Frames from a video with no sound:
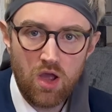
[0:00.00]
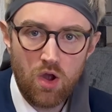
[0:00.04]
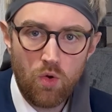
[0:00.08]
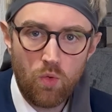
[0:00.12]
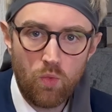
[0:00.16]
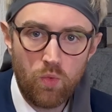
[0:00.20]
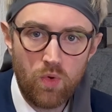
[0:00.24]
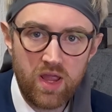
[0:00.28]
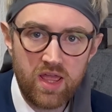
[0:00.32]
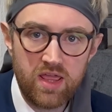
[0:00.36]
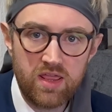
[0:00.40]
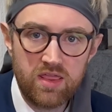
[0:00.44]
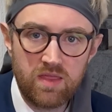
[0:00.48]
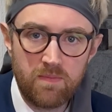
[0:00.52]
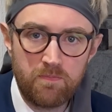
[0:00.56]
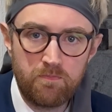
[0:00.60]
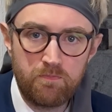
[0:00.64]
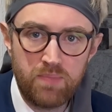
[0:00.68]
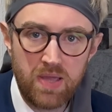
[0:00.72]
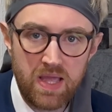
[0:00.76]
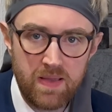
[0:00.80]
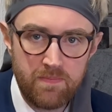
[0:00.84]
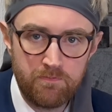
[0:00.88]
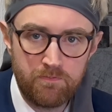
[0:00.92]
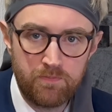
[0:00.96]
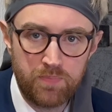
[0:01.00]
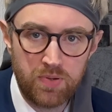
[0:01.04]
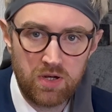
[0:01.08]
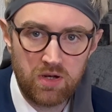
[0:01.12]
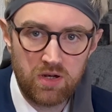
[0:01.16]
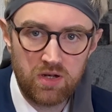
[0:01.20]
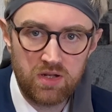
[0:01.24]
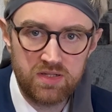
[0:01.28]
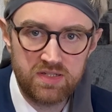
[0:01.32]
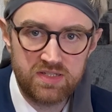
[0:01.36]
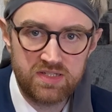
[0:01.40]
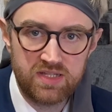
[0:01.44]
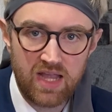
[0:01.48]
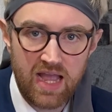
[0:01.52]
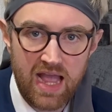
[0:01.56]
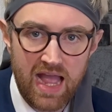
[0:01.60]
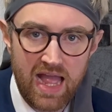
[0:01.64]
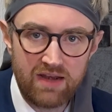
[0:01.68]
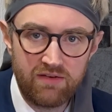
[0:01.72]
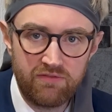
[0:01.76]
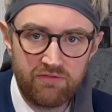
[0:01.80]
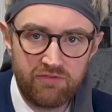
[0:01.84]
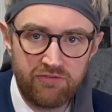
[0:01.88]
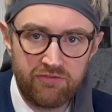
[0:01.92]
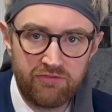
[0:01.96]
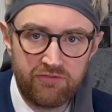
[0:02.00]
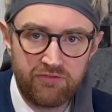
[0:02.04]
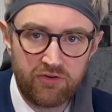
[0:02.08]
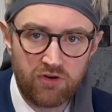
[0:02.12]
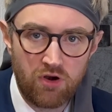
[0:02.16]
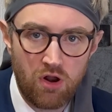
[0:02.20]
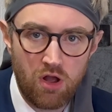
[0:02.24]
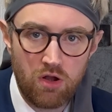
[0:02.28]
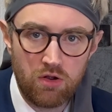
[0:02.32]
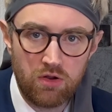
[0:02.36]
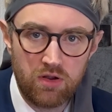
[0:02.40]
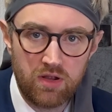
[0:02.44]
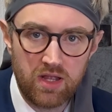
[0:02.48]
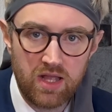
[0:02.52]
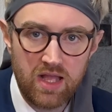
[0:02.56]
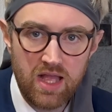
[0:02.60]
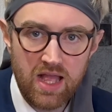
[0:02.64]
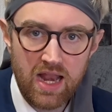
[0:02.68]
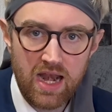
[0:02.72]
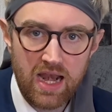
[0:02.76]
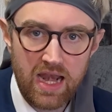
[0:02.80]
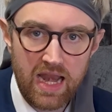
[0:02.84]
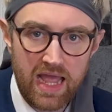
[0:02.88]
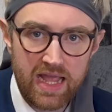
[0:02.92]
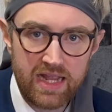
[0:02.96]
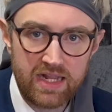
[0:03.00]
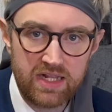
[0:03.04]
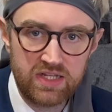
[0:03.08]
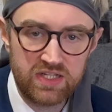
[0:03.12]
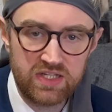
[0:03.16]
with pimples and frog-like